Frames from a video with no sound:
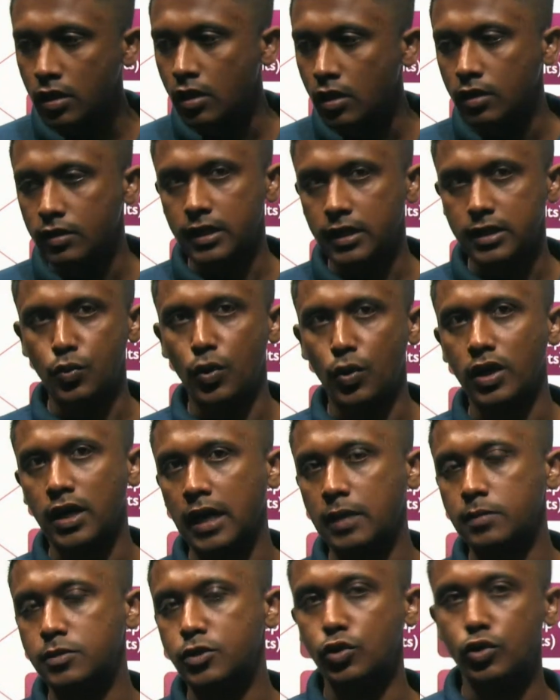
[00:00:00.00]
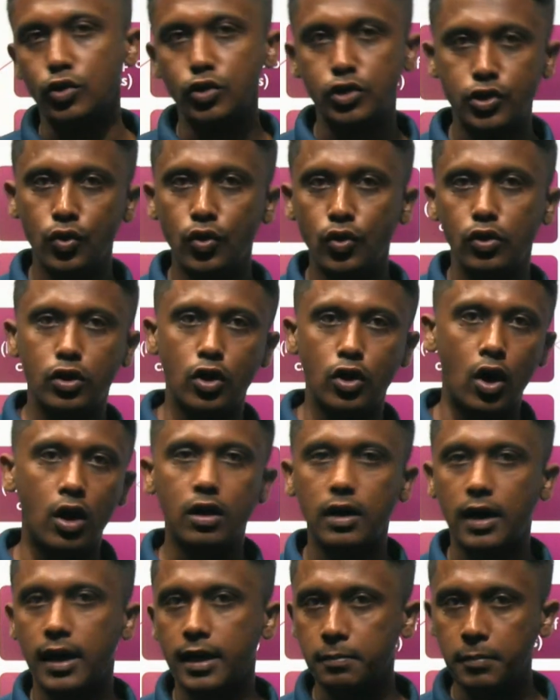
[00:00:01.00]
That's what helps you to chew, talk
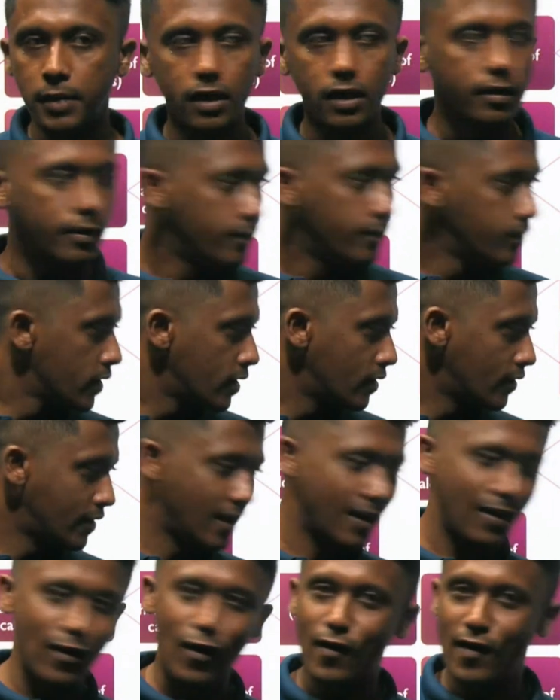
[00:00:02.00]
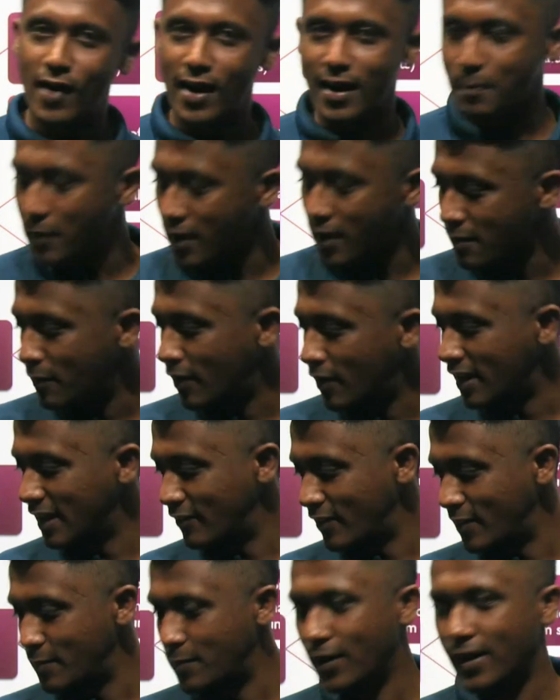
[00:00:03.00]
like me. Okay, not like me, but
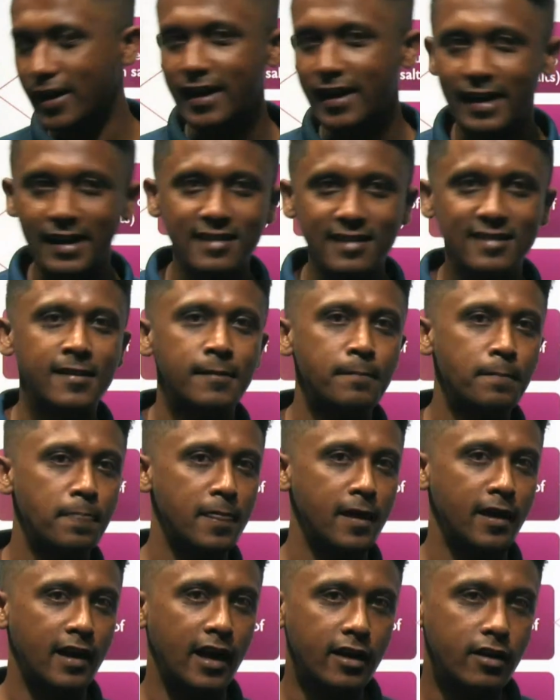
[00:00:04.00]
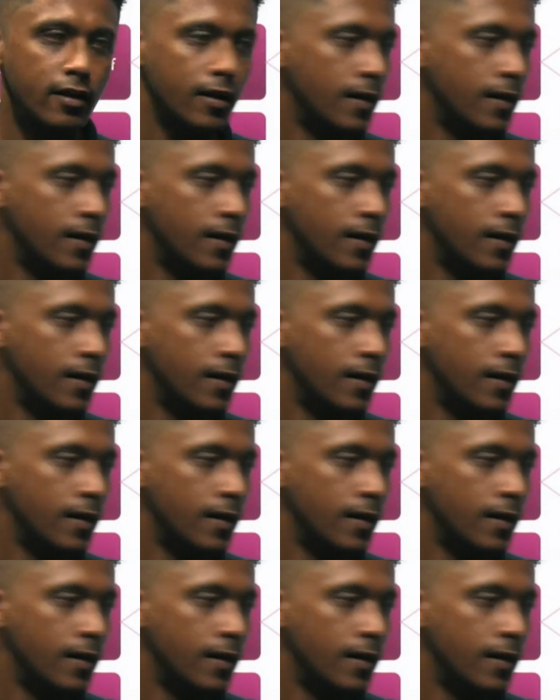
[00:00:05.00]
everybody else, right?